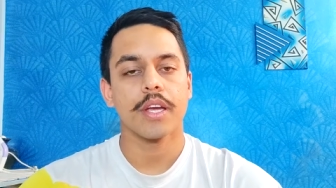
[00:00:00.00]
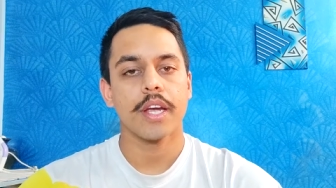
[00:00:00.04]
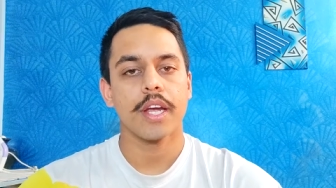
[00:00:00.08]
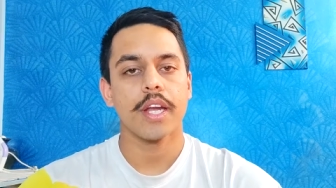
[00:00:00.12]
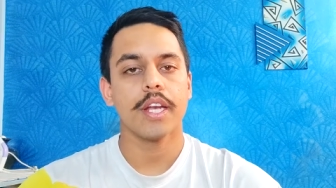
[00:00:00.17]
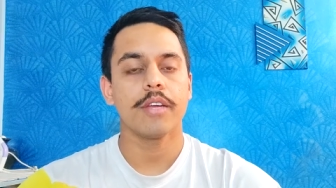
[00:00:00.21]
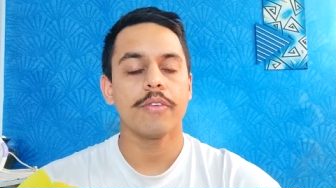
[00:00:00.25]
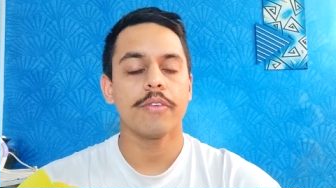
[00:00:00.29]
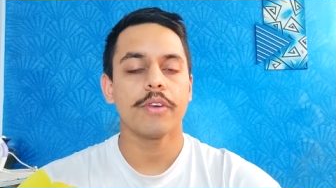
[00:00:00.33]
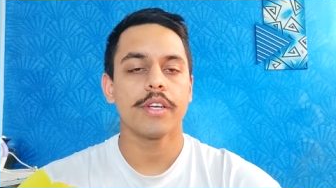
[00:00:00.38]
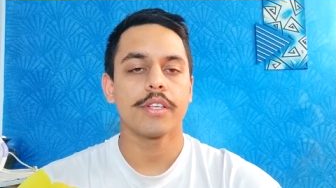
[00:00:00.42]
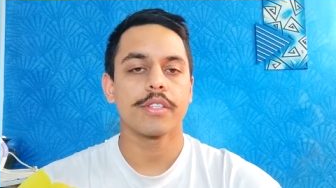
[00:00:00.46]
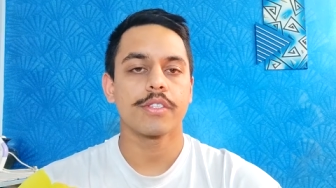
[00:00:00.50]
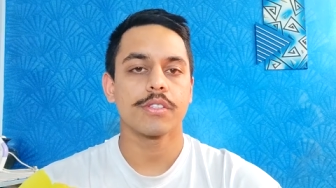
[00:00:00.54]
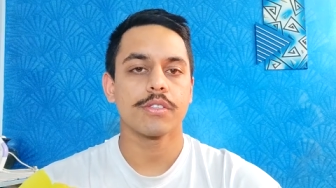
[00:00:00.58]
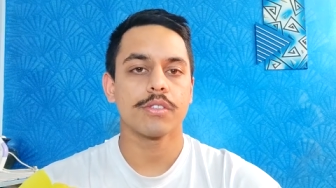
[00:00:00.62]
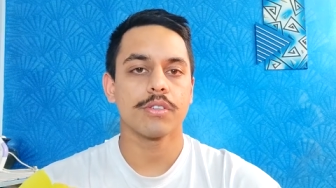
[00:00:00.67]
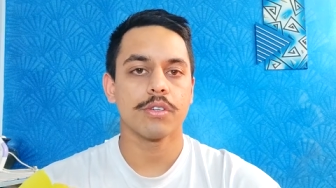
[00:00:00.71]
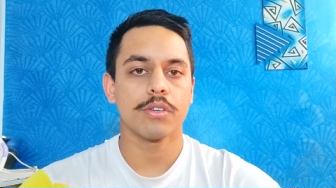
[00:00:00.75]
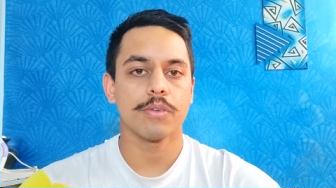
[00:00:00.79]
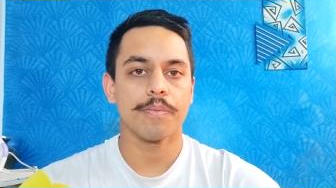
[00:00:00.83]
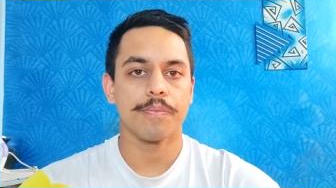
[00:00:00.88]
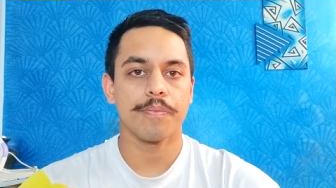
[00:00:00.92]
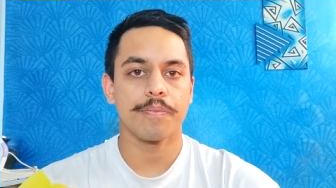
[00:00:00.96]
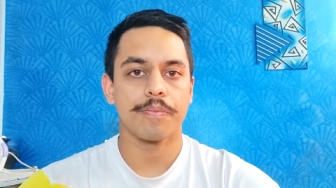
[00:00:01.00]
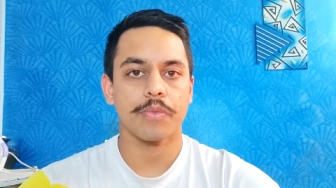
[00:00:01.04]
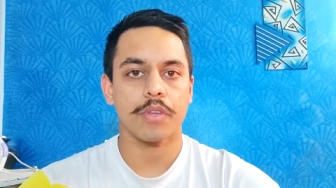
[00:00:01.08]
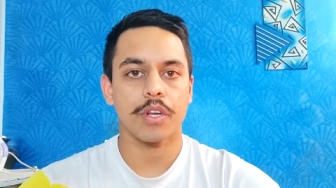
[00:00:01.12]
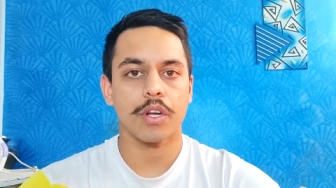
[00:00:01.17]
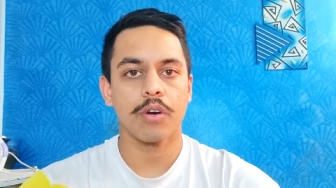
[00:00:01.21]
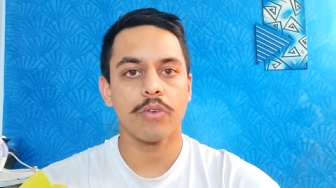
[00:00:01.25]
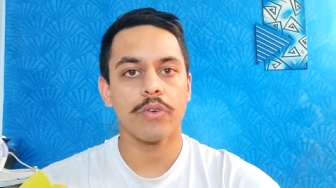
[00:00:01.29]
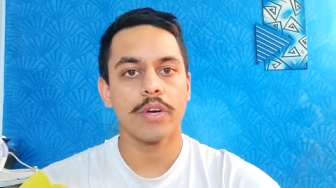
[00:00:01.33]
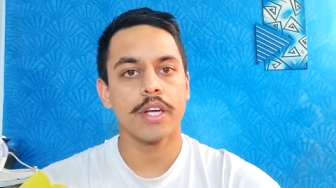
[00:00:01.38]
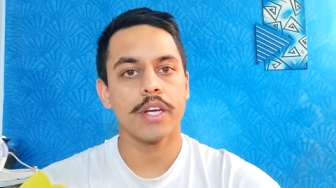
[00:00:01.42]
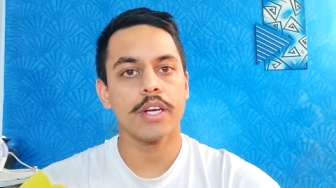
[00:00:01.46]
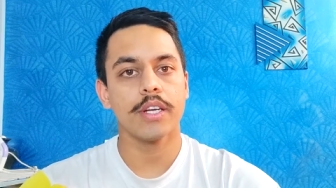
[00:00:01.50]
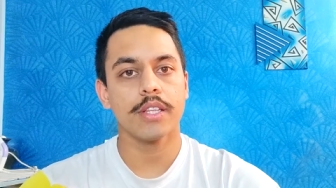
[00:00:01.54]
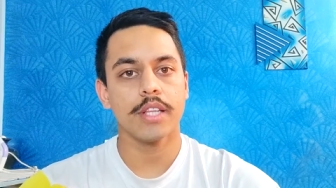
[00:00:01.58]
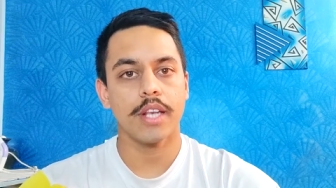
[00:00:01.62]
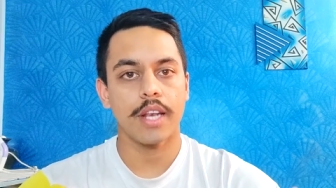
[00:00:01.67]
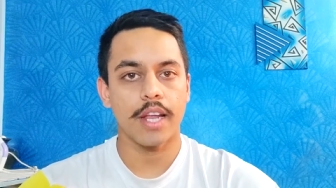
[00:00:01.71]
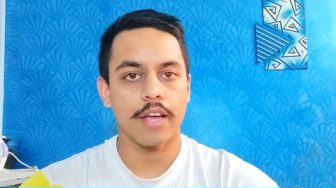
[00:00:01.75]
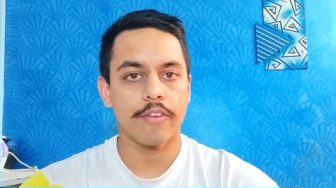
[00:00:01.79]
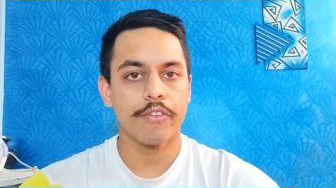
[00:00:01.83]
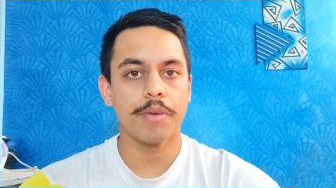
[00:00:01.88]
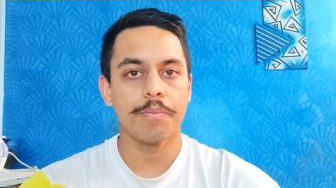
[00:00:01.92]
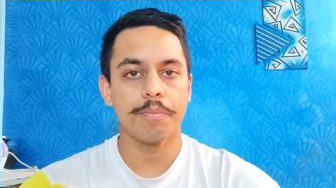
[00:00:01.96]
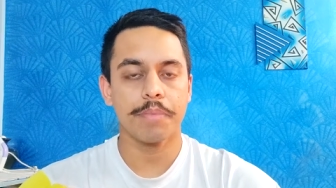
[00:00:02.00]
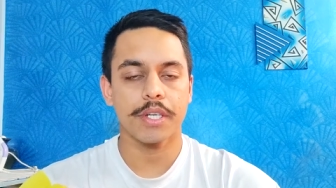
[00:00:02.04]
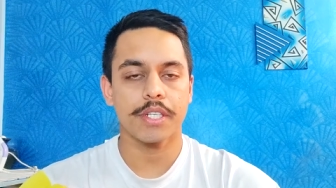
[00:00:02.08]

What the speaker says: Anyway, so over here, the 11